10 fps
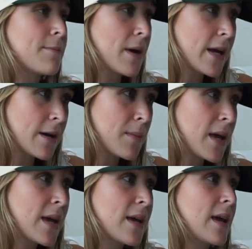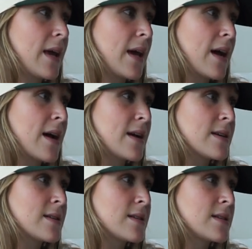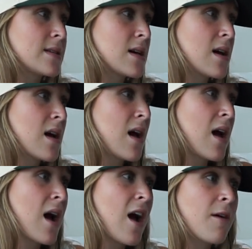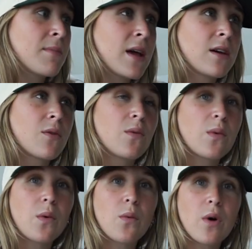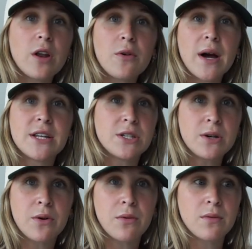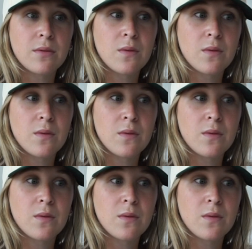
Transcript: in Miami, and I'm like, what do I do?